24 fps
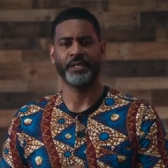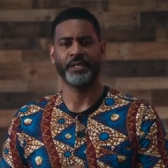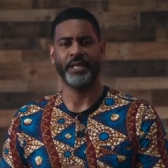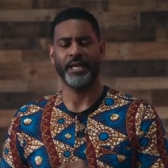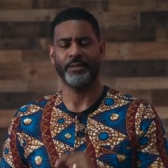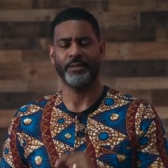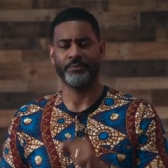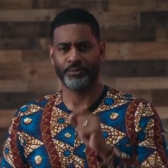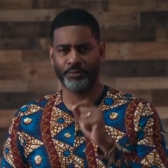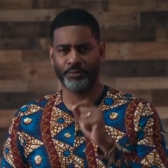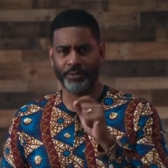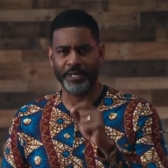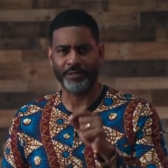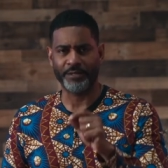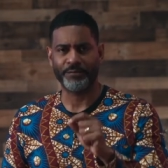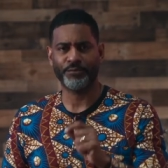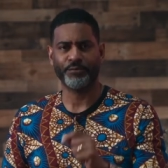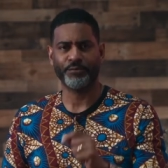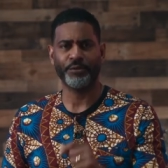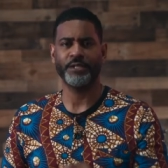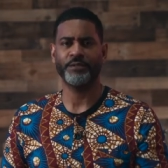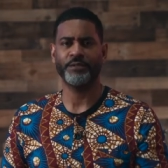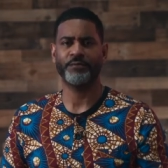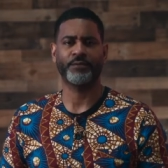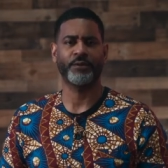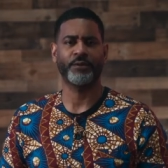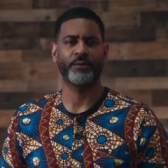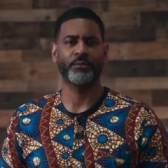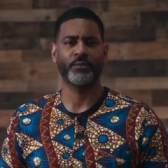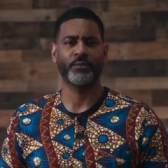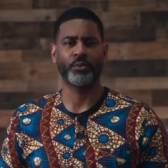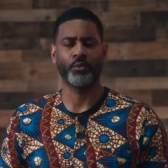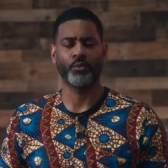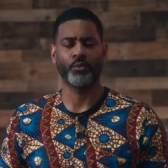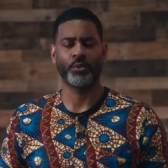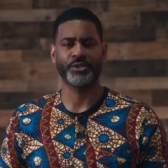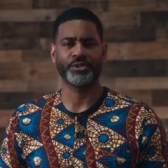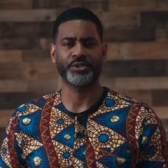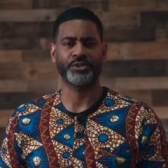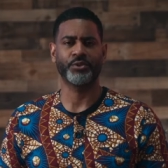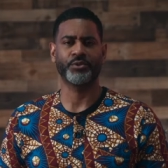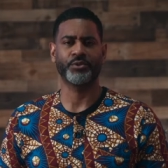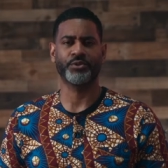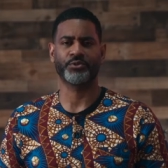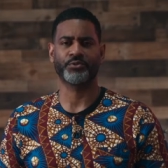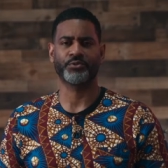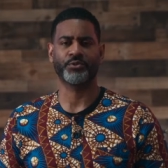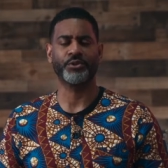and break free from what is
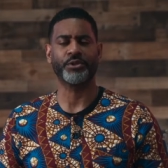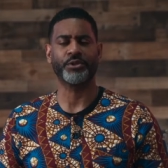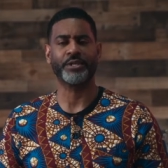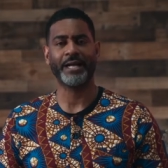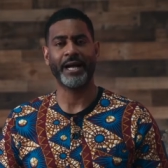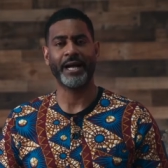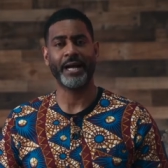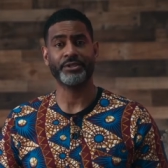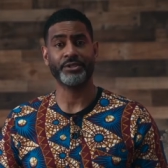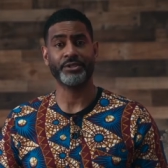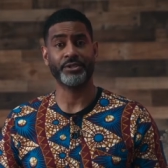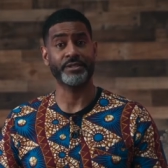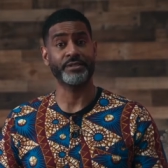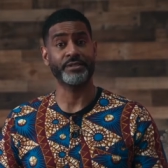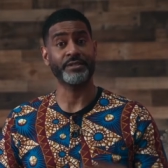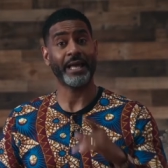known as royal consciousness.